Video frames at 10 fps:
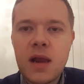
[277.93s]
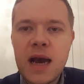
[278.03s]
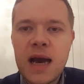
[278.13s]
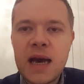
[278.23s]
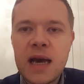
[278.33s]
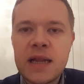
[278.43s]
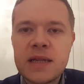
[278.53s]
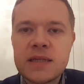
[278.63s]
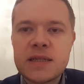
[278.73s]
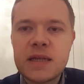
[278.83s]

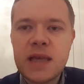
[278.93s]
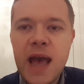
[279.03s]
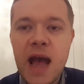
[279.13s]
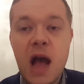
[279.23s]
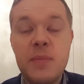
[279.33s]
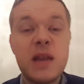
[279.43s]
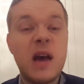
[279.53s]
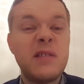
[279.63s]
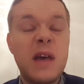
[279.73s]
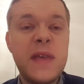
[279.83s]
And yeah, I mean,
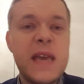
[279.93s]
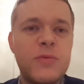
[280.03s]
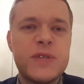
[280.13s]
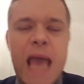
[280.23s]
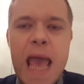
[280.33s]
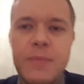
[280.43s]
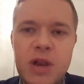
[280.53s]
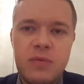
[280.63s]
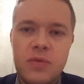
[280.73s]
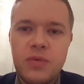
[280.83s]
I think it was
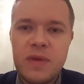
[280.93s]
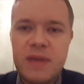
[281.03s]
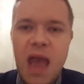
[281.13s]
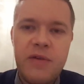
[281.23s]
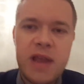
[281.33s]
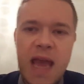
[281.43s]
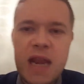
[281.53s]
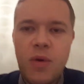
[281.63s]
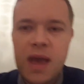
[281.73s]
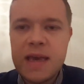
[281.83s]
imminent with Carrick
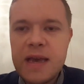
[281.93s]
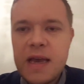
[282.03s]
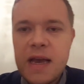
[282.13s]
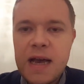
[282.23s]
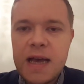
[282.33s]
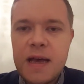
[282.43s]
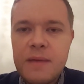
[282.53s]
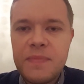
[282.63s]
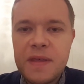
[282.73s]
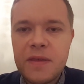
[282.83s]
anyway,
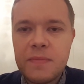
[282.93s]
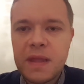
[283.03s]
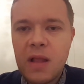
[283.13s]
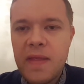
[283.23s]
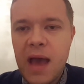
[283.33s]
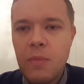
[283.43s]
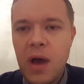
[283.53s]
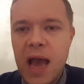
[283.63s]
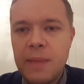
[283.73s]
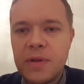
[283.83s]
that something like that
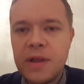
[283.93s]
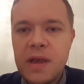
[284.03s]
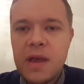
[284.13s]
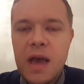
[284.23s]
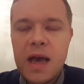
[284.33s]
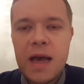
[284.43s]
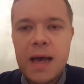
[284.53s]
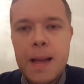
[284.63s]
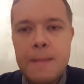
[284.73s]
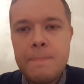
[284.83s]
might happen.
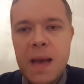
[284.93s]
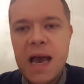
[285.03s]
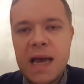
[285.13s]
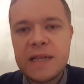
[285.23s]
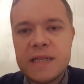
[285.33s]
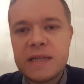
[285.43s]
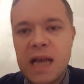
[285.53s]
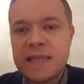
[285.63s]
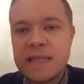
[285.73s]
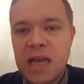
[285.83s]
And
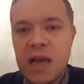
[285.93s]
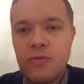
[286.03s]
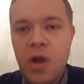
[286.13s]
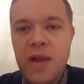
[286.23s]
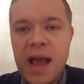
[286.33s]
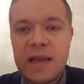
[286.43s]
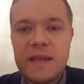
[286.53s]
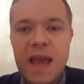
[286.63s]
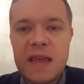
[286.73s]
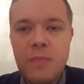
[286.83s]
as Ronak
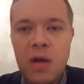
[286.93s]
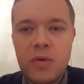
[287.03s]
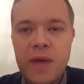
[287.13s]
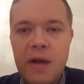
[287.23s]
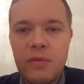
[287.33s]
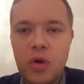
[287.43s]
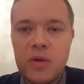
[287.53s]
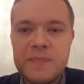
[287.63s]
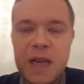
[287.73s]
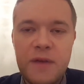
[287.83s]
says, Michael Carrick will
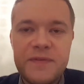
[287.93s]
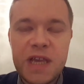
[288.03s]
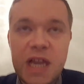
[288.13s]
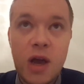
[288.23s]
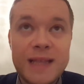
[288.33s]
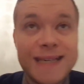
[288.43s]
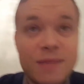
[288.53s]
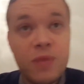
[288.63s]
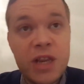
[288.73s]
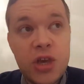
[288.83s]
always be loved at
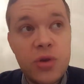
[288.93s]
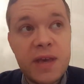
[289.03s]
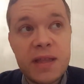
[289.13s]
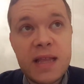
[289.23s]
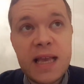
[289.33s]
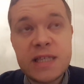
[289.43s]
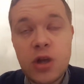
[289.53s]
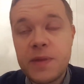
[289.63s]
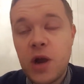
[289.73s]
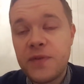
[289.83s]
United. We knew that he's
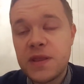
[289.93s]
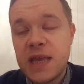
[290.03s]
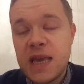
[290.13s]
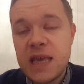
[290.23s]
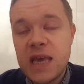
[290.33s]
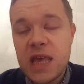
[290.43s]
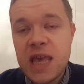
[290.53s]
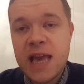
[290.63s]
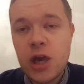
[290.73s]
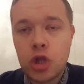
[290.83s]
not been offered the
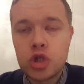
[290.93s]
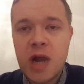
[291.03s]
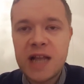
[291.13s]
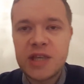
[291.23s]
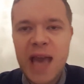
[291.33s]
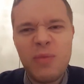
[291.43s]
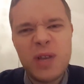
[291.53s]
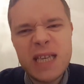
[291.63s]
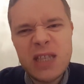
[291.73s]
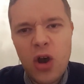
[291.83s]
year contract yet,
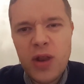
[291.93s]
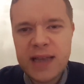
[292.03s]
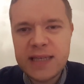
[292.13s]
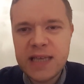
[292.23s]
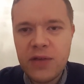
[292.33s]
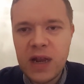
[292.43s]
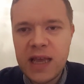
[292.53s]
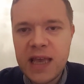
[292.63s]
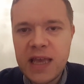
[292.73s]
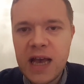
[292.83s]
which is not
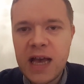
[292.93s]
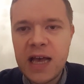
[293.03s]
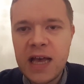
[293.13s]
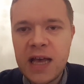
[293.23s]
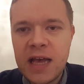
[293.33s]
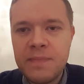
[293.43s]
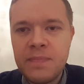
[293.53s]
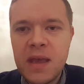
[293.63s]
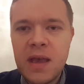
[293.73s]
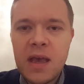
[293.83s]
necessarily a